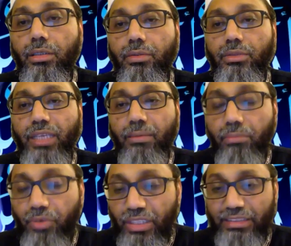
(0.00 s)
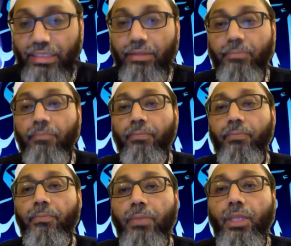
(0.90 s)
same reasoning.
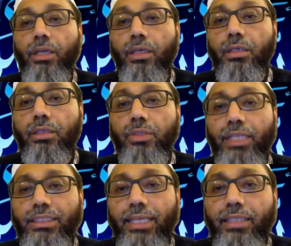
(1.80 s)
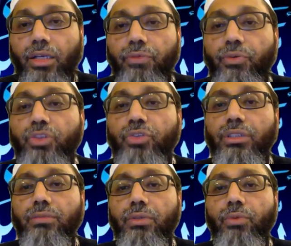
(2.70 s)
So that's that. Now the first
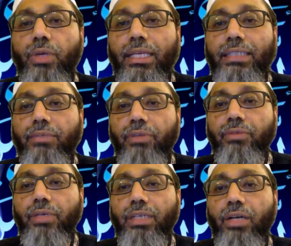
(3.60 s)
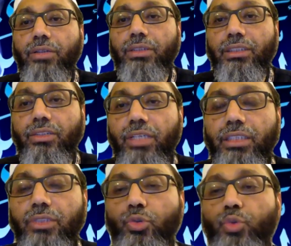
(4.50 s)
question was, what is a fatwa and how is it
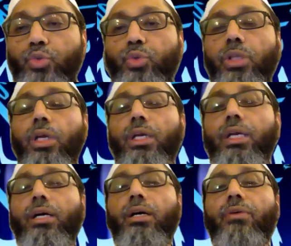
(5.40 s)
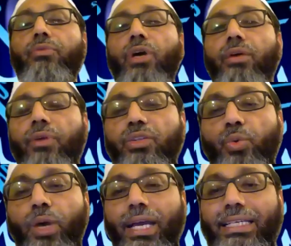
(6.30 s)
related to usul? A
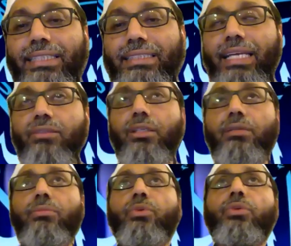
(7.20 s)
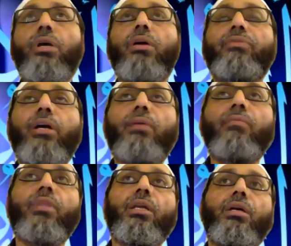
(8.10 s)
fatwa is actually more of a
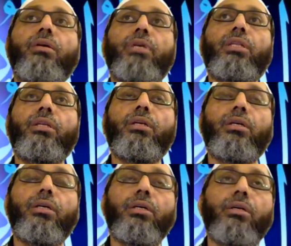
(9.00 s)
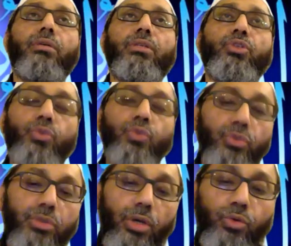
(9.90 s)
when you use
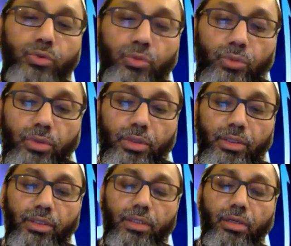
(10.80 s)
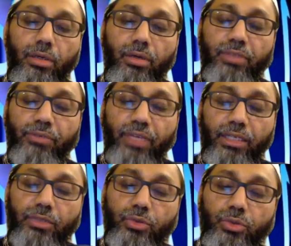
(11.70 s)
the usul of the
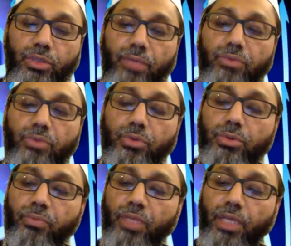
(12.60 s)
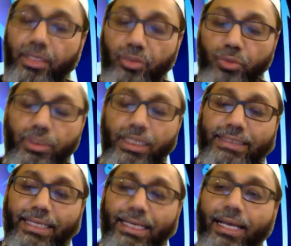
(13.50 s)
fiqh to come to, and you do the
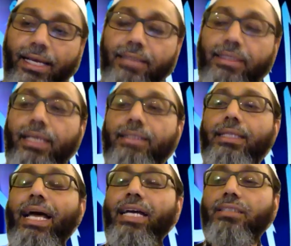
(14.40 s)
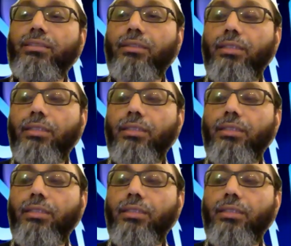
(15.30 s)
ijtihad, and the last